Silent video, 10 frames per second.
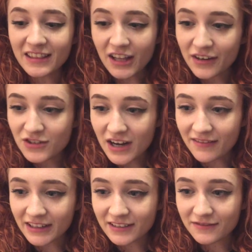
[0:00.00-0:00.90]
A lot of
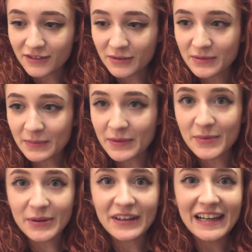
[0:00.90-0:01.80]
traveling for some
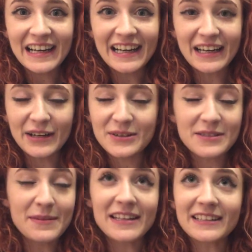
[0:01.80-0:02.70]
people, which
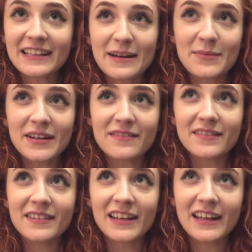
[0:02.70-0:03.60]
is mental. I can't
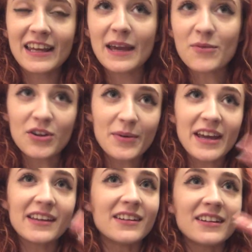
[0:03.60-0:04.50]
believe they like came all the
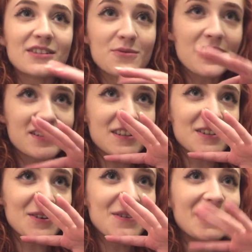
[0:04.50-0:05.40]
way here to watch the
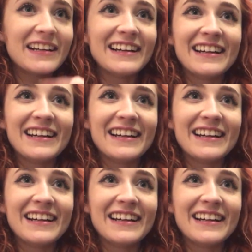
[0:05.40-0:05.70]
show.